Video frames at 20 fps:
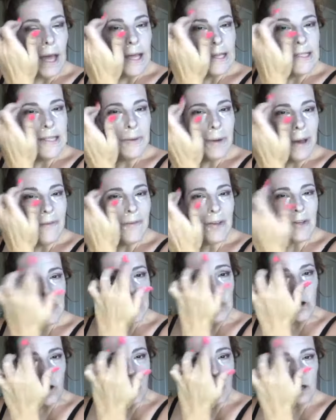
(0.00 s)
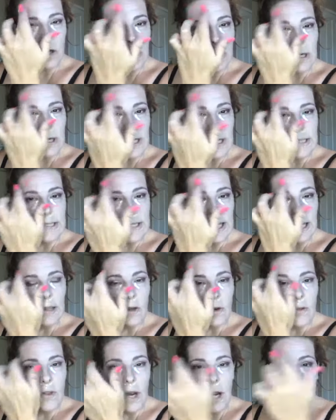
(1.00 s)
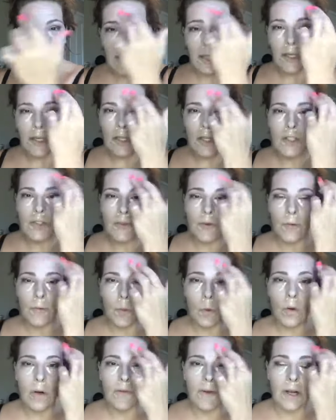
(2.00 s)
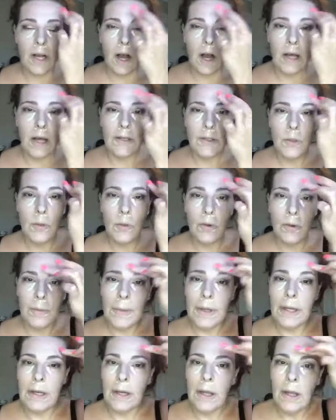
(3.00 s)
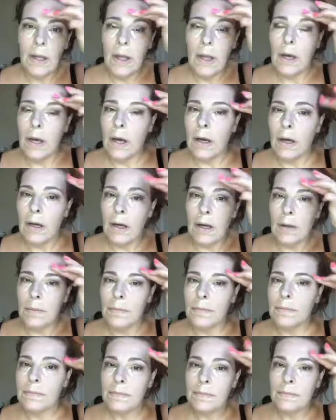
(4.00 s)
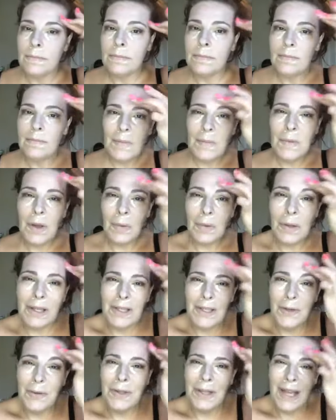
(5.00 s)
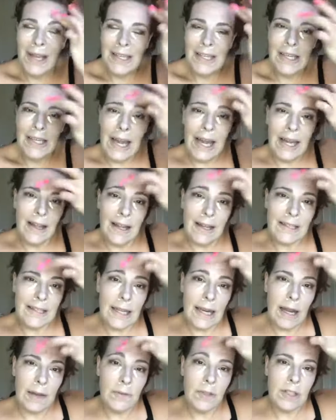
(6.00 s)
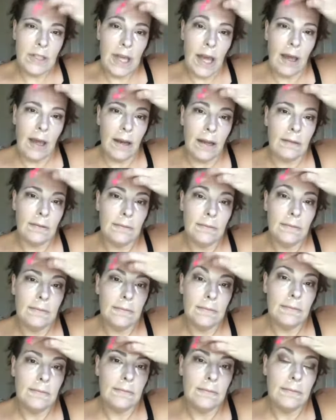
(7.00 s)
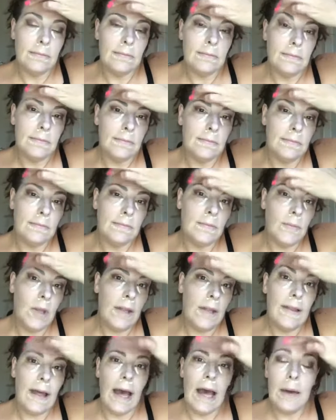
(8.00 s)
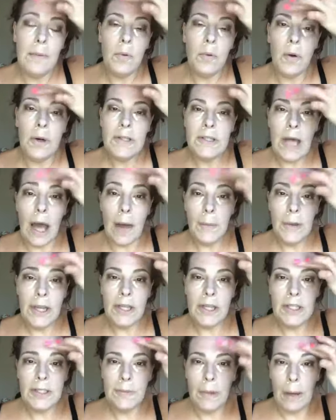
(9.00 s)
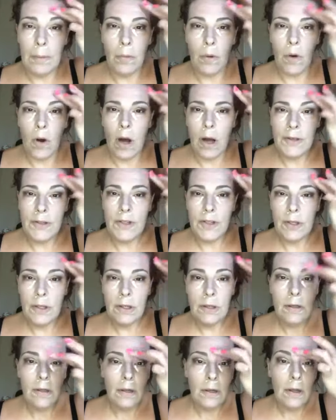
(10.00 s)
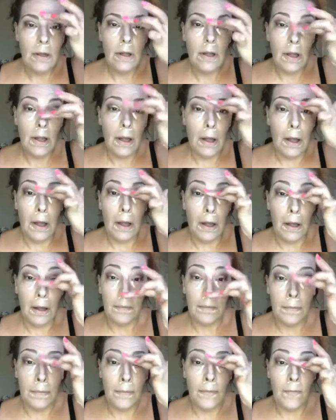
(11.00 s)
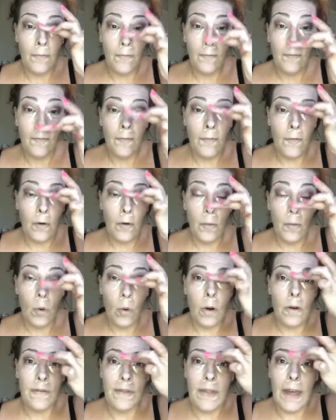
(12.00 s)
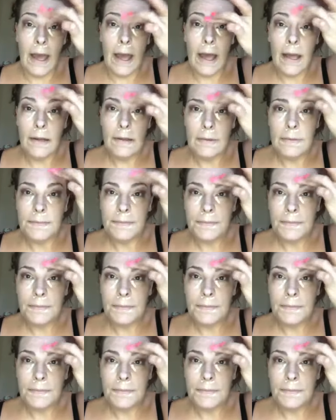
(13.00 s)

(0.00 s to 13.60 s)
I do have a darker concealer that I can use for more of a contour, but I'm not really doing that today. Like I said, I'm just kind of hitting the high points. I'm going to use my bronzer for more of that.